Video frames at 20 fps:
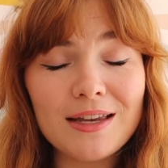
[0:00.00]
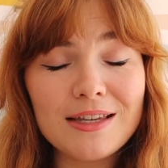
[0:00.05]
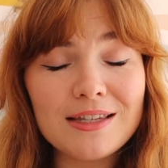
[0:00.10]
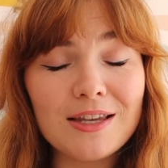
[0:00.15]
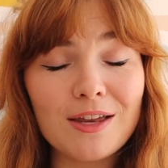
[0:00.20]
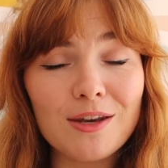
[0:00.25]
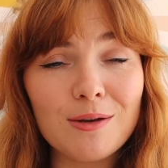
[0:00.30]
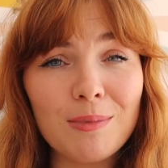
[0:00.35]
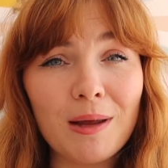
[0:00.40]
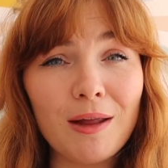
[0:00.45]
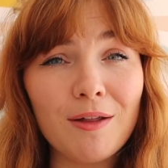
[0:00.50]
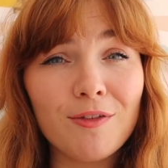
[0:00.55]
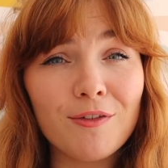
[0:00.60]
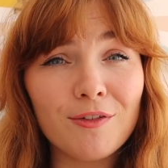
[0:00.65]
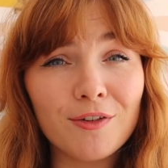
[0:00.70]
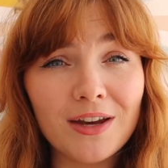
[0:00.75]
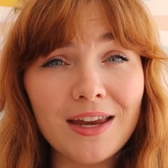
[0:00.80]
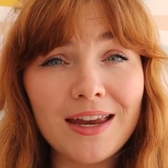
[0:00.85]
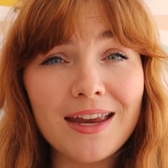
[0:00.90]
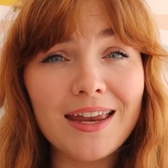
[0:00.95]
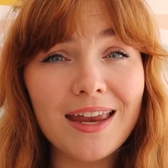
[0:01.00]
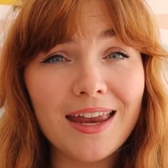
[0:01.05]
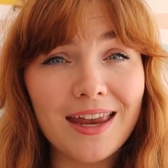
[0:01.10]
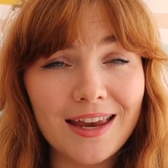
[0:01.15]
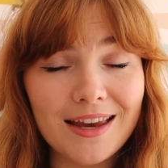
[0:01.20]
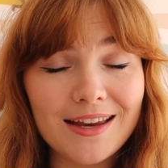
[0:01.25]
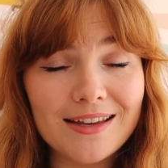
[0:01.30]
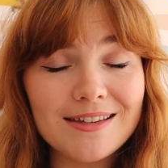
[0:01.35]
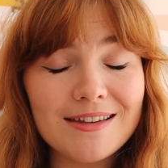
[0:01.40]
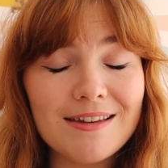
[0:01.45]
It's going to be three
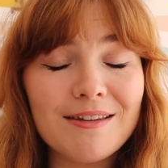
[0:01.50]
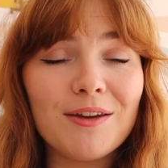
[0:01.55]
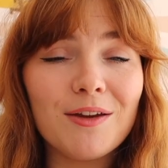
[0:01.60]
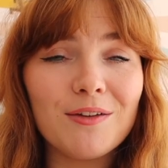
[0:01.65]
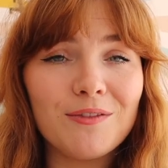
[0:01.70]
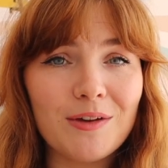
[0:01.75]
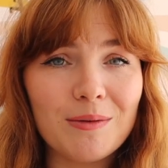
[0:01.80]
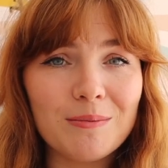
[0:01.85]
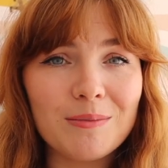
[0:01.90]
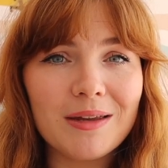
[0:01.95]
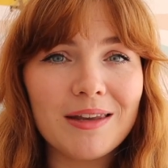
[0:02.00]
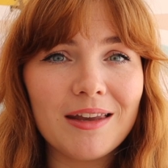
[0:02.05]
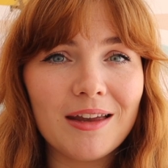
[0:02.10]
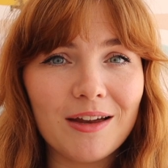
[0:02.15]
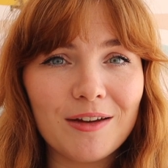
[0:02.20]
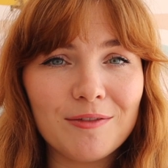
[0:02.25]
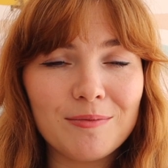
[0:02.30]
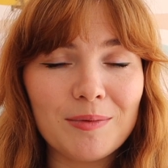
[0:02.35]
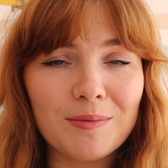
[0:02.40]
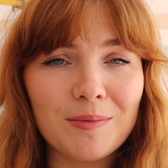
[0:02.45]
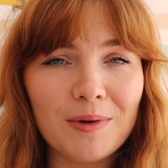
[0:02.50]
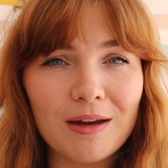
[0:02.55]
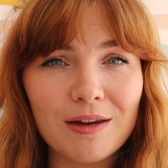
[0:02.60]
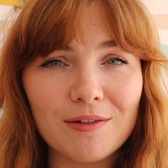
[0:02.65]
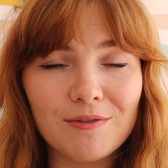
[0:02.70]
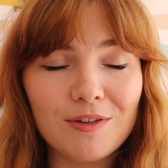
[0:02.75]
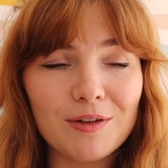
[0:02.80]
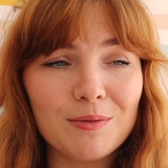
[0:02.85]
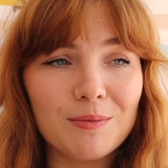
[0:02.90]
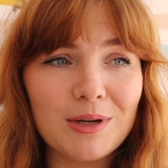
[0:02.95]
years in November that I've been
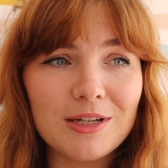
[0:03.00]
working for them,